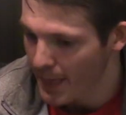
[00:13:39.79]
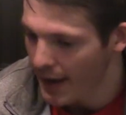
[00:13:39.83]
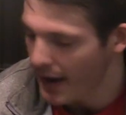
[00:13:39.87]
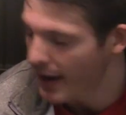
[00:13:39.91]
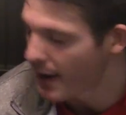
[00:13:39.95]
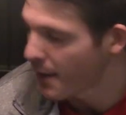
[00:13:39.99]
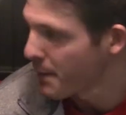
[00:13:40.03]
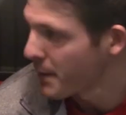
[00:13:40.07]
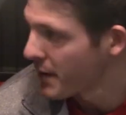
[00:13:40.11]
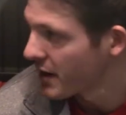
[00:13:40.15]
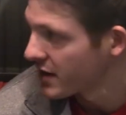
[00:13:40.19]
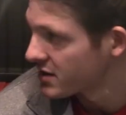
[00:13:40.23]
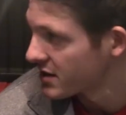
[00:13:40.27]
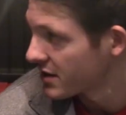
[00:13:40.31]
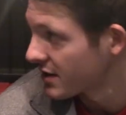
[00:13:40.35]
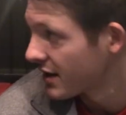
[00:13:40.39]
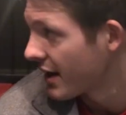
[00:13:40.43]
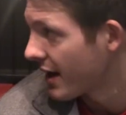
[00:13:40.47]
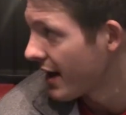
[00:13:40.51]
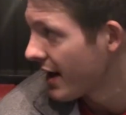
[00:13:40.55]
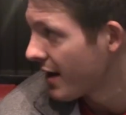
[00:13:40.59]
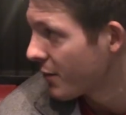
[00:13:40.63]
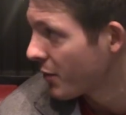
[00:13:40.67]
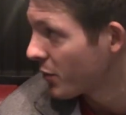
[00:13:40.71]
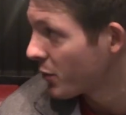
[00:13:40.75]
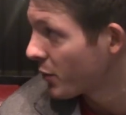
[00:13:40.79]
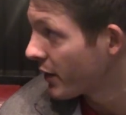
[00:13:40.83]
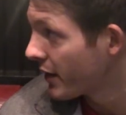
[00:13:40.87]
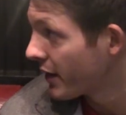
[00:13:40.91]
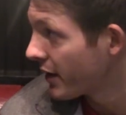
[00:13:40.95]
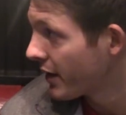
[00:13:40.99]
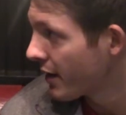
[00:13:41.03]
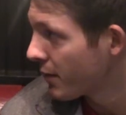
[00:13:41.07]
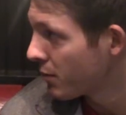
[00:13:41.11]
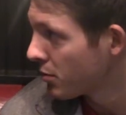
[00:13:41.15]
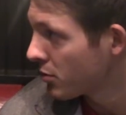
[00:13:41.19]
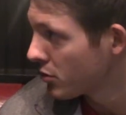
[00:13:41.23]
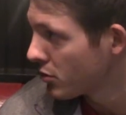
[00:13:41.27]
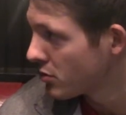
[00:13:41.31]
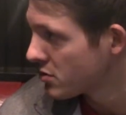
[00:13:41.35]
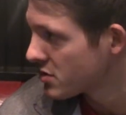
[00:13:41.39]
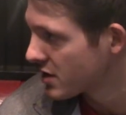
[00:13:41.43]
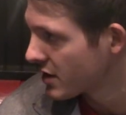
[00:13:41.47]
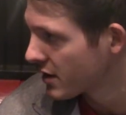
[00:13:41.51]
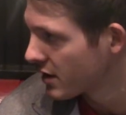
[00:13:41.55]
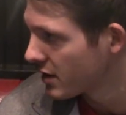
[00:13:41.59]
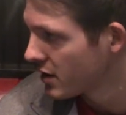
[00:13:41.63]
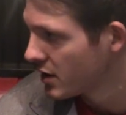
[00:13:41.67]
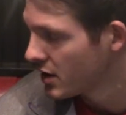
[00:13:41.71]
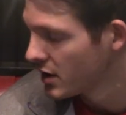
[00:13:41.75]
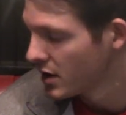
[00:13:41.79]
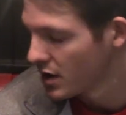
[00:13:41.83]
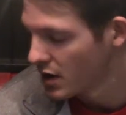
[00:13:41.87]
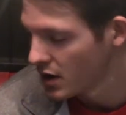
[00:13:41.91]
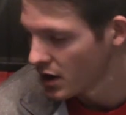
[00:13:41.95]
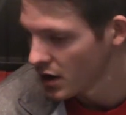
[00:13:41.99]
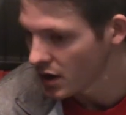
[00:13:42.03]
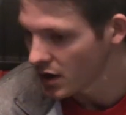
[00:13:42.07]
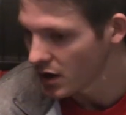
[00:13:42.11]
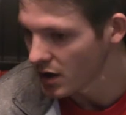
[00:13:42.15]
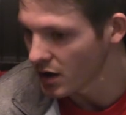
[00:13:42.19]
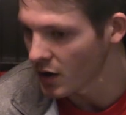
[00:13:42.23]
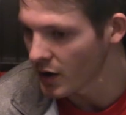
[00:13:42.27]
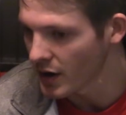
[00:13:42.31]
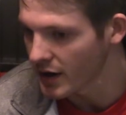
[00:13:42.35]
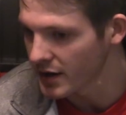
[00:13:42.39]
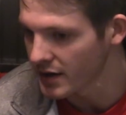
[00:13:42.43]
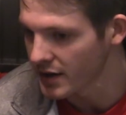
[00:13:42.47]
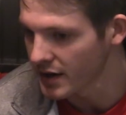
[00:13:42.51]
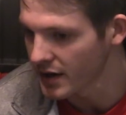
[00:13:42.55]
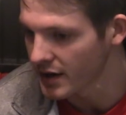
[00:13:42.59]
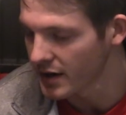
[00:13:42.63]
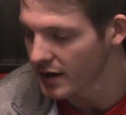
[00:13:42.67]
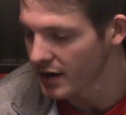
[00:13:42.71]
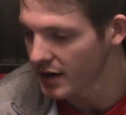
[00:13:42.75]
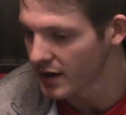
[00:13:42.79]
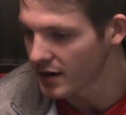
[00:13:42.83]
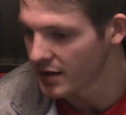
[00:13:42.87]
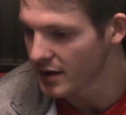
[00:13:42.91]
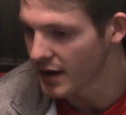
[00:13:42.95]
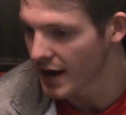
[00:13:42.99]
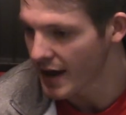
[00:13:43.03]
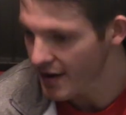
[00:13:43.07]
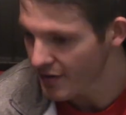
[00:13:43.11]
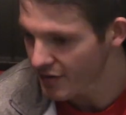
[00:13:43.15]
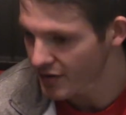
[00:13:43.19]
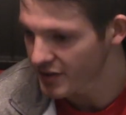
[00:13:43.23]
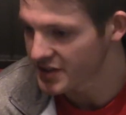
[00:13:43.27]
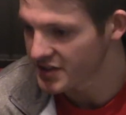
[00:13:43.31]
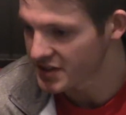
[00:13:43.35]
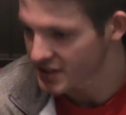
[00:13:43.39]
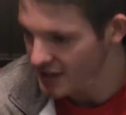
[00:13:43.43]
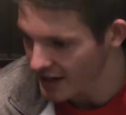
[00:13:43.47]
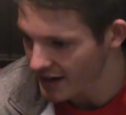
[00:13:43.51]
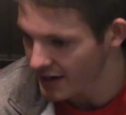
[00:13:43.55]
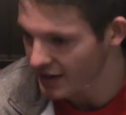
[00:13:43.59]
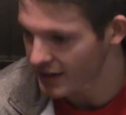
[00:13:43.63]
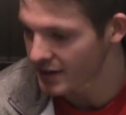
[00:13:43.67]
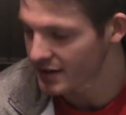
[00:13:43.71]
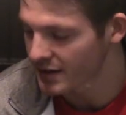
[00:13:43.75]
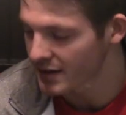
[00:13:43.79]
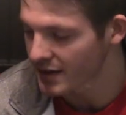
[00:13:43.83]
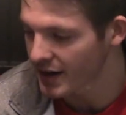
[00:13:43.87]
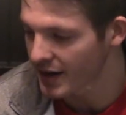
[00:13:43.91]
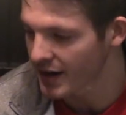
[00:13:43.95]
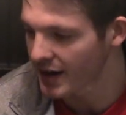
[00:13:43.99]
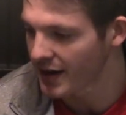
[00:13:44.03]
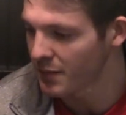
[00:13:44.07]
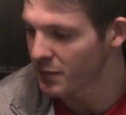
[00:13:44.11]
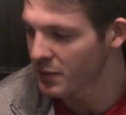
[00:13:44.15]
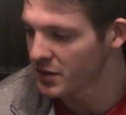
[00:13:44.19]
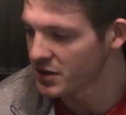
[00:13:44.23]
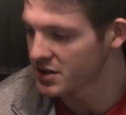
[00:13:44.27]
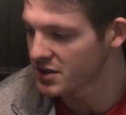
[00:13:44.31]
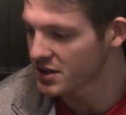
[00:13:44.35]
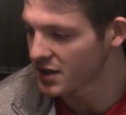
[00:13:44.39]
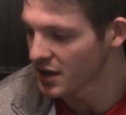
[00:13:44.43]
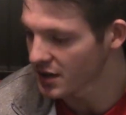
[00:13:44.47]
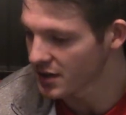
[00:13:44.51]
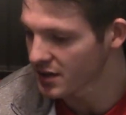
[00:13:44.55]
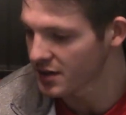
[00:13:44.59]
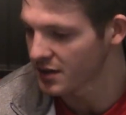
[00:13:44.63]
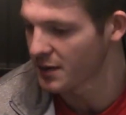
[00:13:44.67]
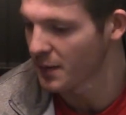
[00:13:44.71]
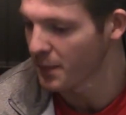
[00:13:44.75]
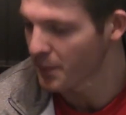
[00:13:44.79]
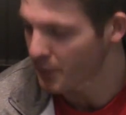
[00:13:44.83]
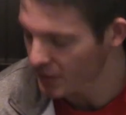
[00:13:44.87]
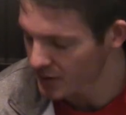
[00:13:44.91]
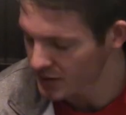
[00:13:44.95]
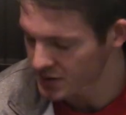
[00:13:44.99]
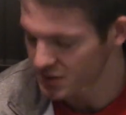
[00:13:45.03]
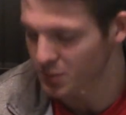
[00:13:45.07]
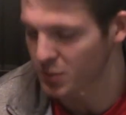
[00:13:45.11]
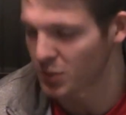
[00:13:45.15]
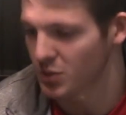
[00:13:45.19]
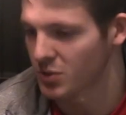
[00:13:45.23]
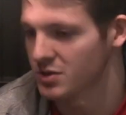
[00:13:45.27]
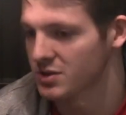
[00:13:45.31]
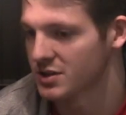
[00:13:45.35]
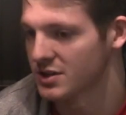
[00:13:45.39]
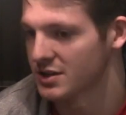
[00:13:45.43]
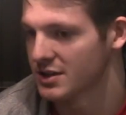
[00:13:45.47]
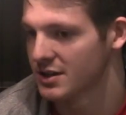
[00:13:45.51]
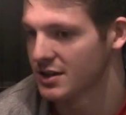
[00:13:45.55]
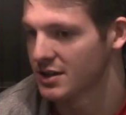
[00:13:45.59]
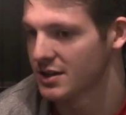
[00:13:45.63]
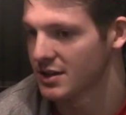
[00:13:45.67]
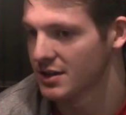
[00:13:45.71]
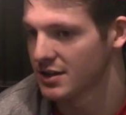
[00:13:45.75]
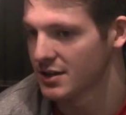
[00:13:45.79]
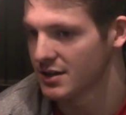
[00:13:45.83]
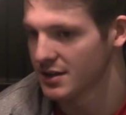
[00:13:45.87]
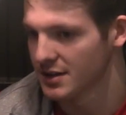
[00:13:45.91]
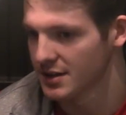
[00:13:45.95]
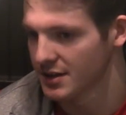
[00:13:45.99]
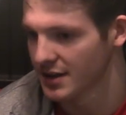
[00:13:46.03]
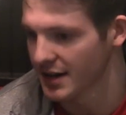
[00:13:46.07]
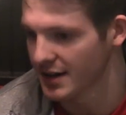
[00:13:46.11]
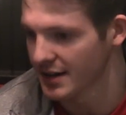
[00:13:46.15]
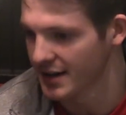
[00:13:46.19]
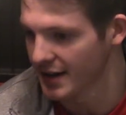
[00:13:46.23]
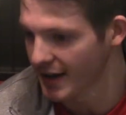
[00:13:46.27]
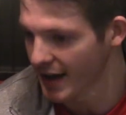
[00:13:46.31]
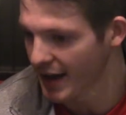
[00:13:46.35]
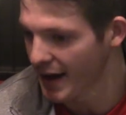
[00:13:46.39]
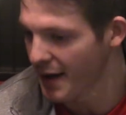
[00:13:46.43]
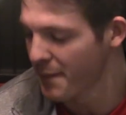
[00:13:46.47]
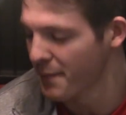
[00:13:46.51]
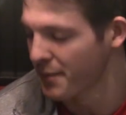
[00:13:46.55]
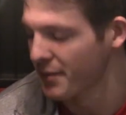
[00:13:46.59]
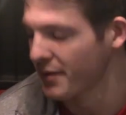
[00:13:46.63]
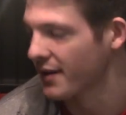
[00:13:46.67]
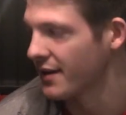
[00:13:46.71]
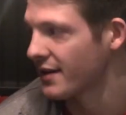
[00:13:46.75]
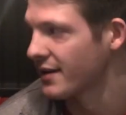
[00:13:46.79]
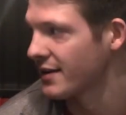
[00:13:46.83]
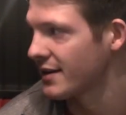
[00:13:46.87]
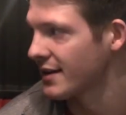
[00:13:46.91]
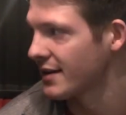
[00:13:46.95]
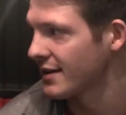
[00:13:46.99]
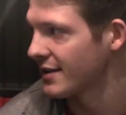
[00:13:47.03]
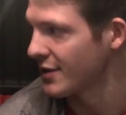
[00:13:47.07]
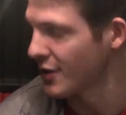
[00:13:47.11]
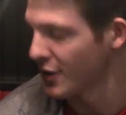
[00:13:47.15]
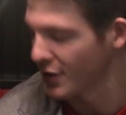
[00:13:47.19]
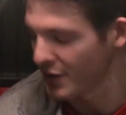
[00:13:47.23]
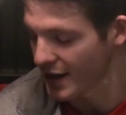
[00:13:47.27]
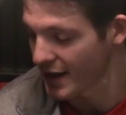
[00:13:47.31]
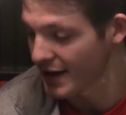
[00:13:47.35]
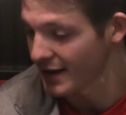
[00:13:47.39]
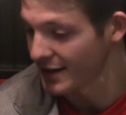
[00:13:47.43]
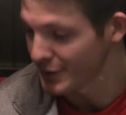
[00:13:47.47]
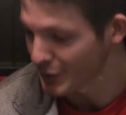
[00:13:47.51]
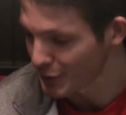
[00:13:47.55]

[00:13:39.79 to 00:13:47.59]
eight minutes of game when we'd end up losing. Yeah. You know, I think every second of the game we stuck to the principles and the like the game plan like yeah.